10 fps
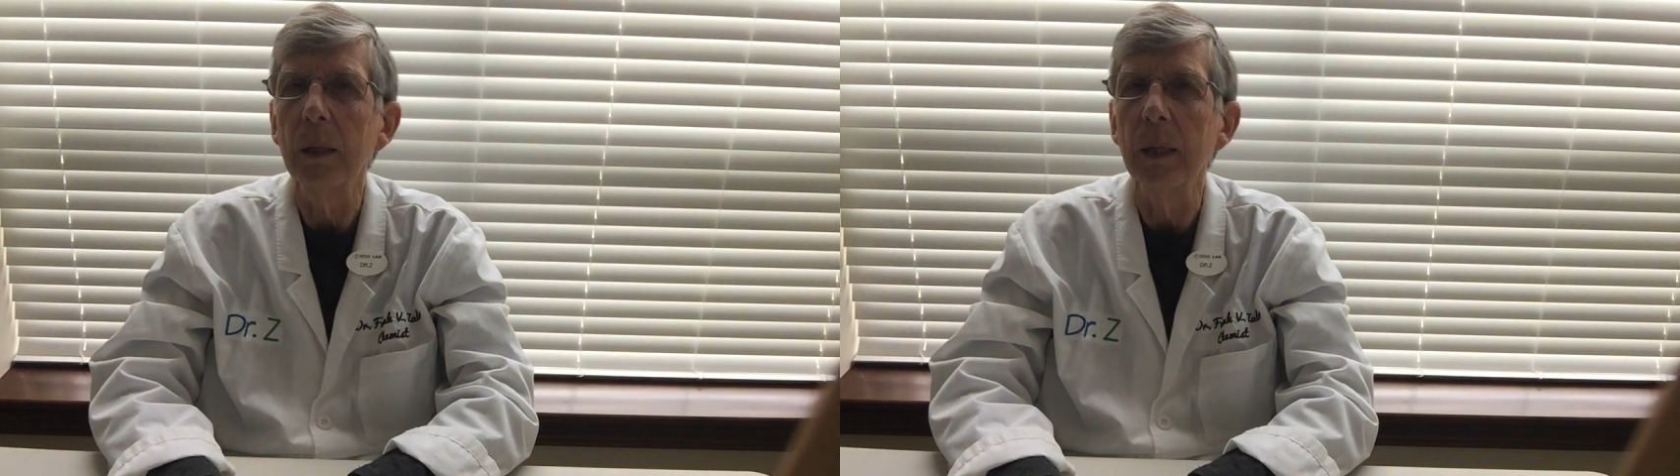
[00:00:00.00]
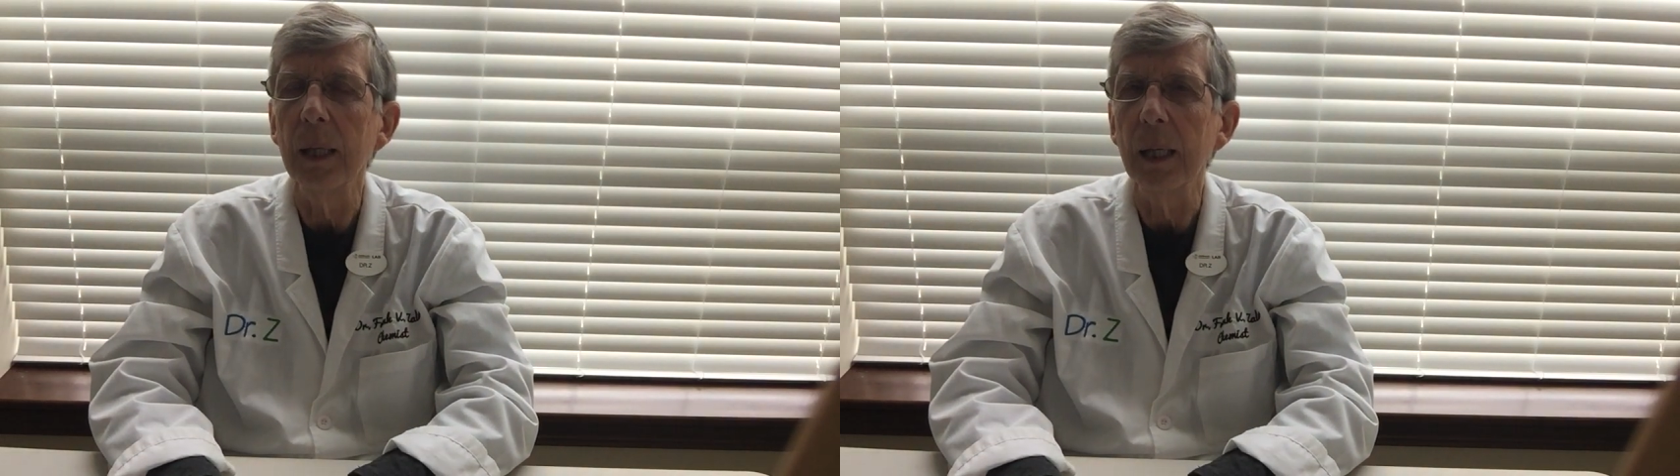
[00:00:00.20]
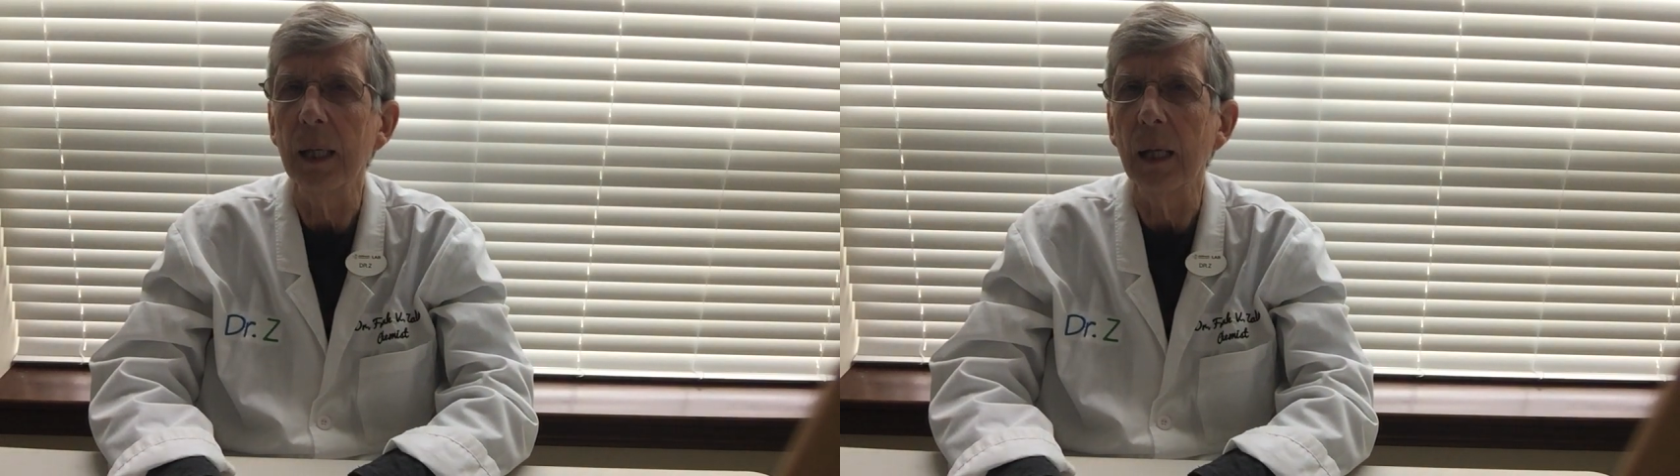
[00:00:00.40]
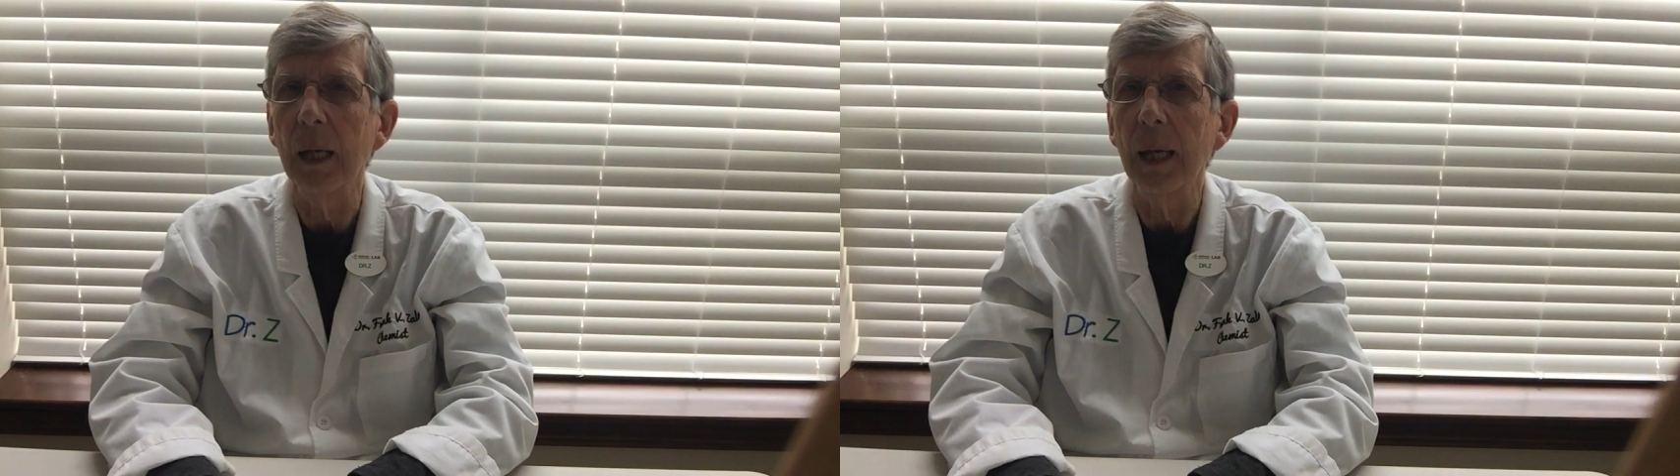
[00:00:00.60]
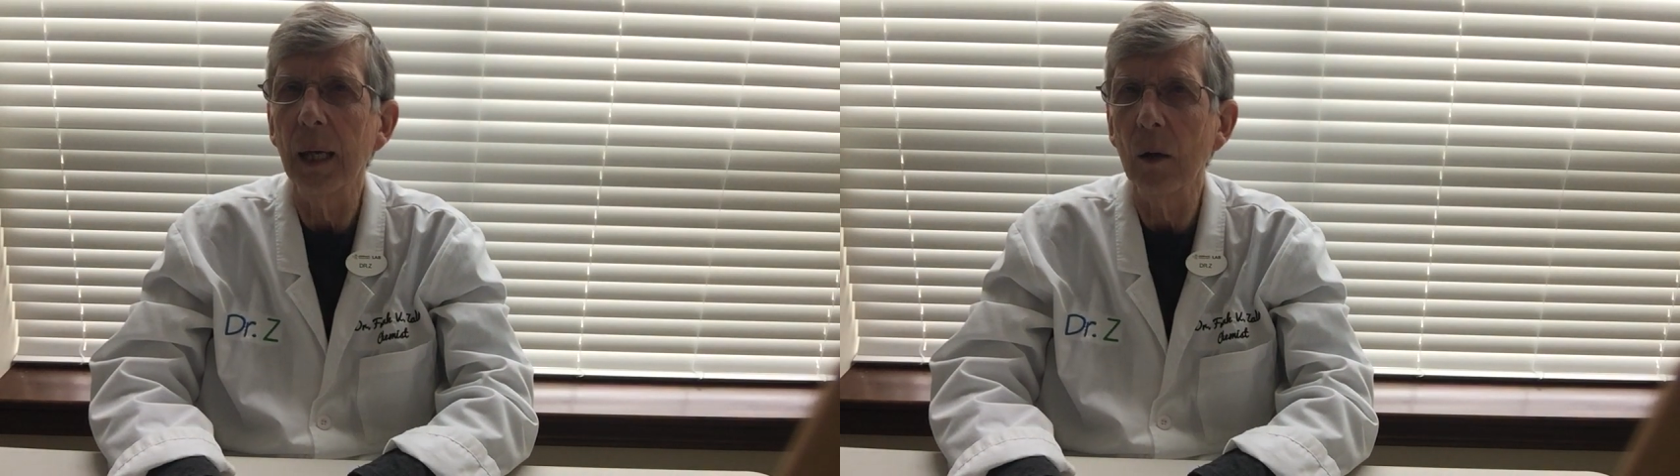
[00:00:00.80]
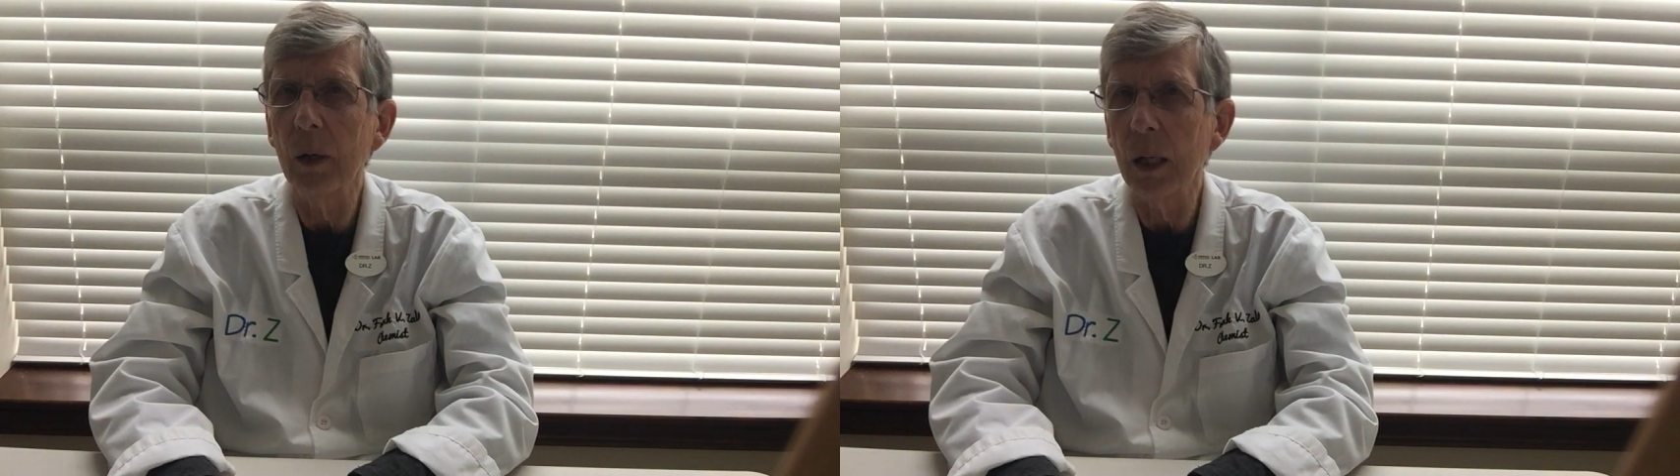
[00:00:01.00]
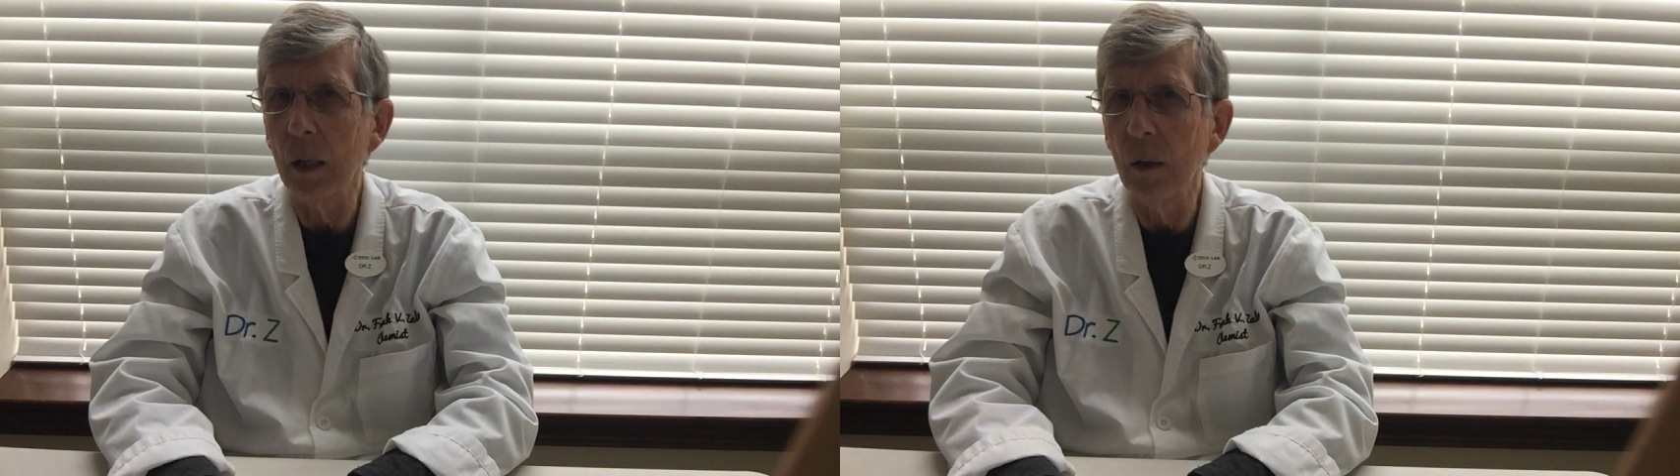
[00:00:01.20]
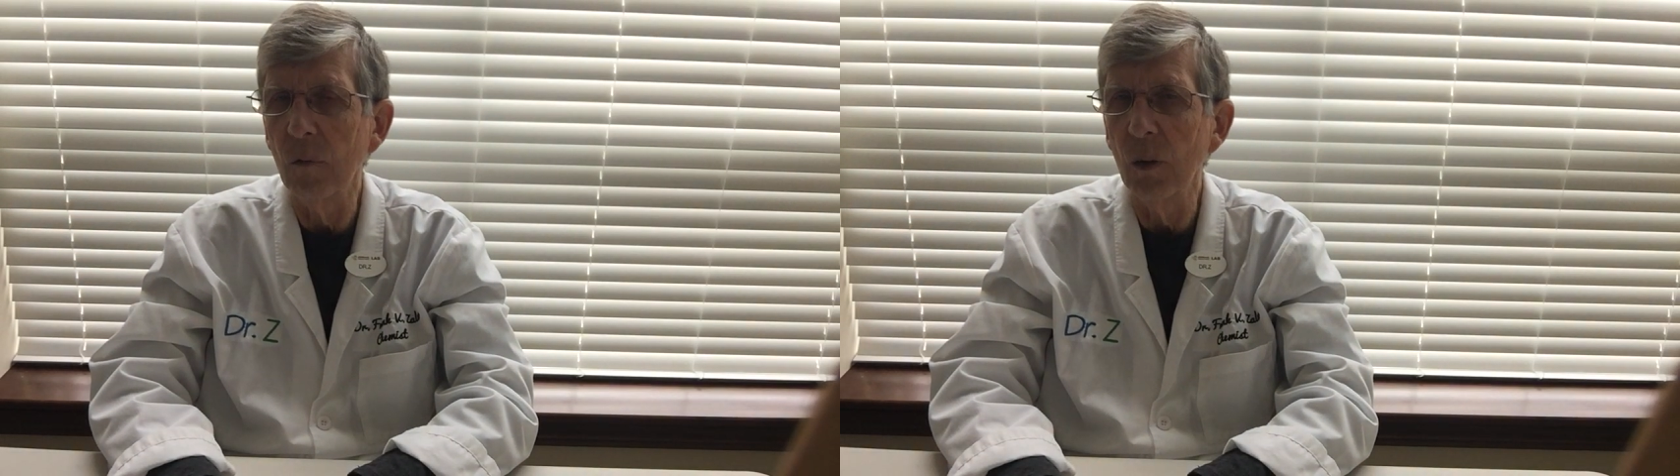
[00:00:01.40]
the area of